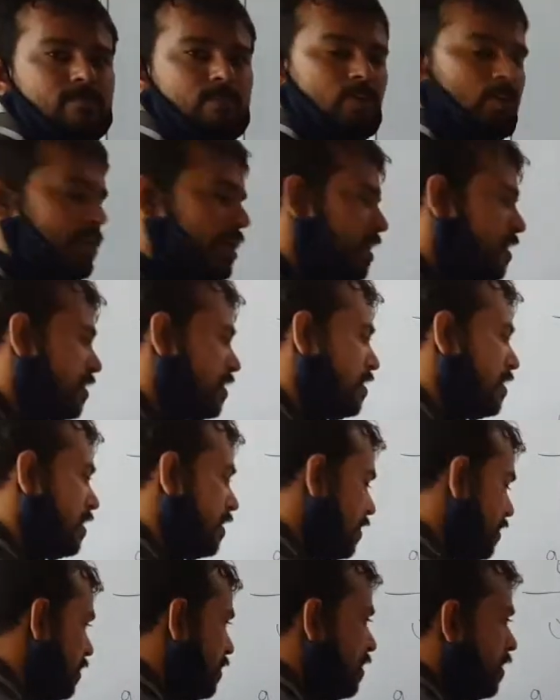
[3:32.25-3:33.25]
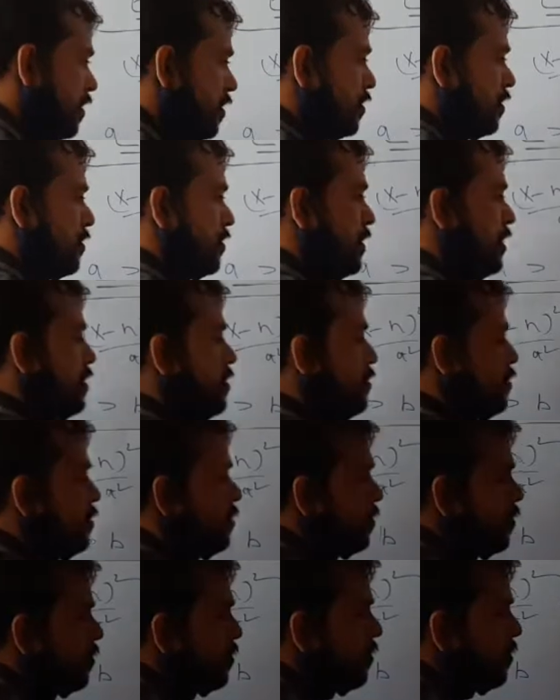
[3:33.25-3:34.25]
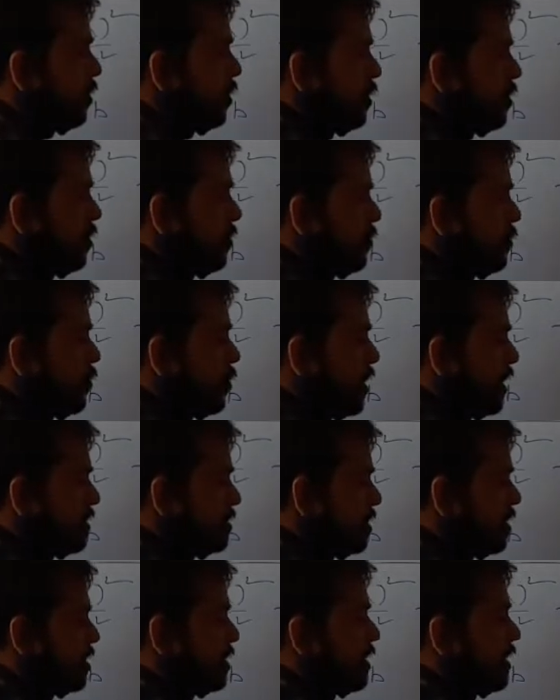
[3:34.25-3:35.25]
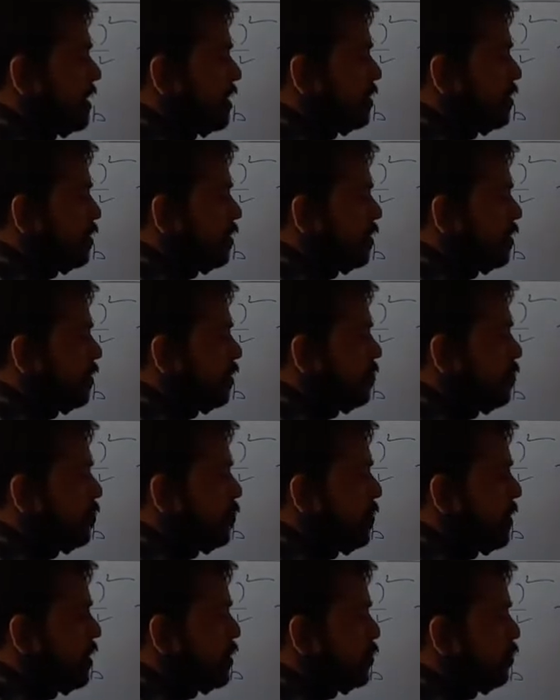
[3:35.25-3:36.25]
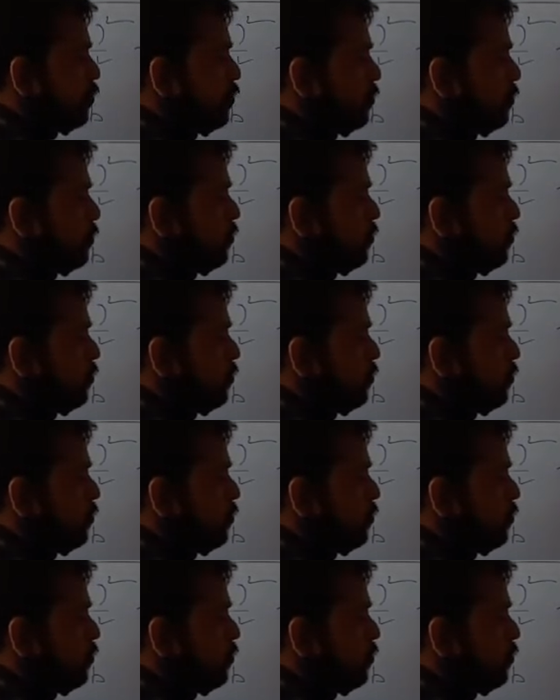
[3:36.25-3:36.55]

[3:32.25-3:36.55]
Okay, if you consider here p2,